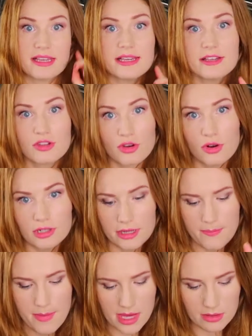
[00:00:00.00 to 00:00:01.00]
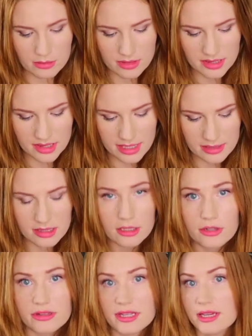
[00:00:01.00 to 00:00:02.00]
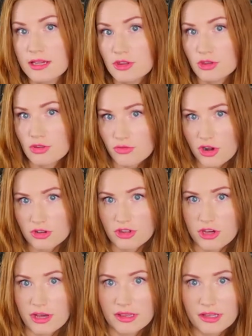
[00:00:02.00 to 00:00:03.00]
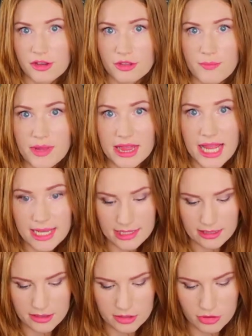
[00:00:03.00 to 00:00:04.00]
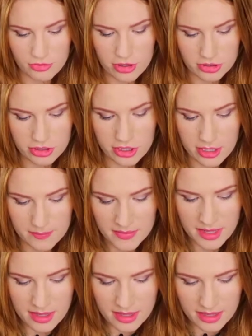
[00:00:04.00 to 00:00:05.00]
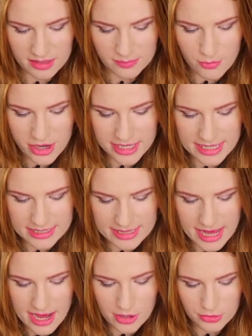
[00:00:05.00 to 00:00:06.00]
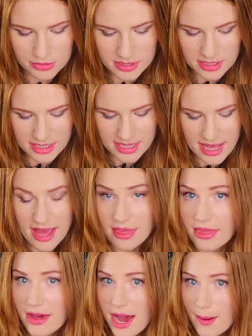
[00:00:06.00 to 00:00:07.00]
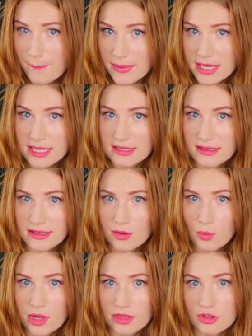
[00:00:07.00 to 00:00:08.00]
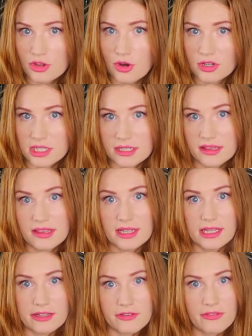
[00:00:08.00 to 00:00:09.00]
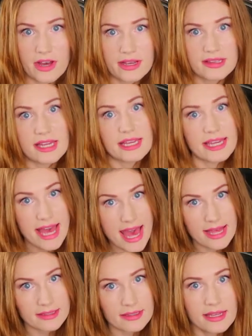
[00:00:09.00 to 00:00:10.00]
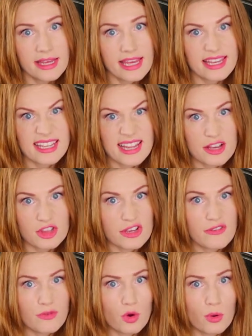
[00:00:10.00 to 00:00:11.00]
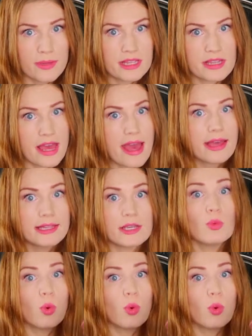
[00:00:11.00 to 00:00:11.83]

the chocolate melts, it's losing its structure. So the molecular structure is breaking down and that means that when the chocolate solidifies again, it can actually form into any